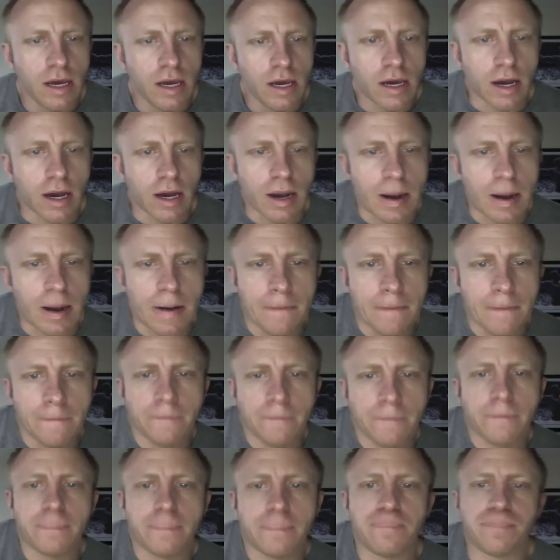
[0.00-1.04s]
um,
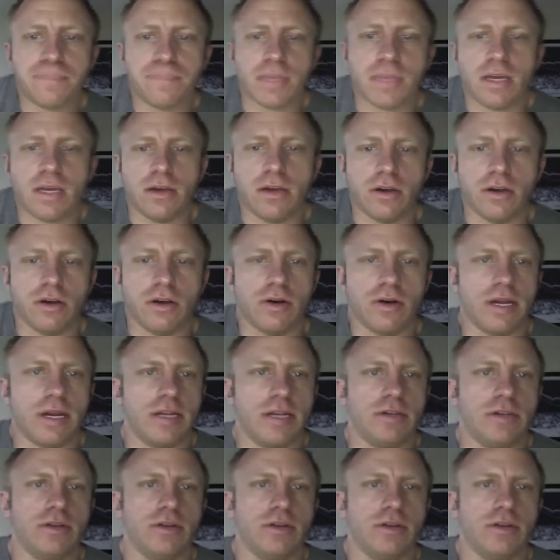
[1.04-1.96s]
you can go ahead and do